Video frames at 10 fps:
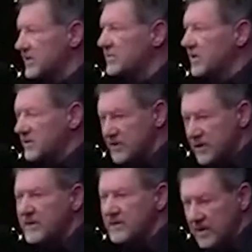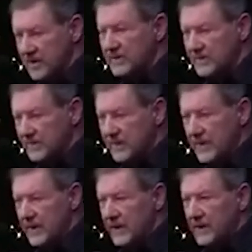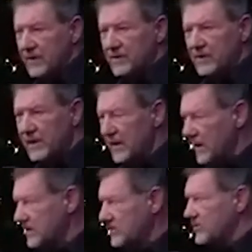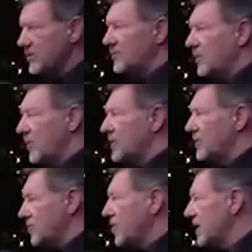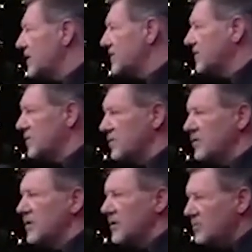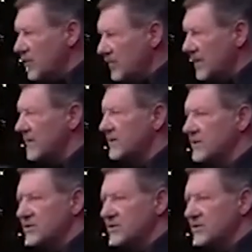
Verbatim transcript: month season to get us to a point of breakthrough, moving in this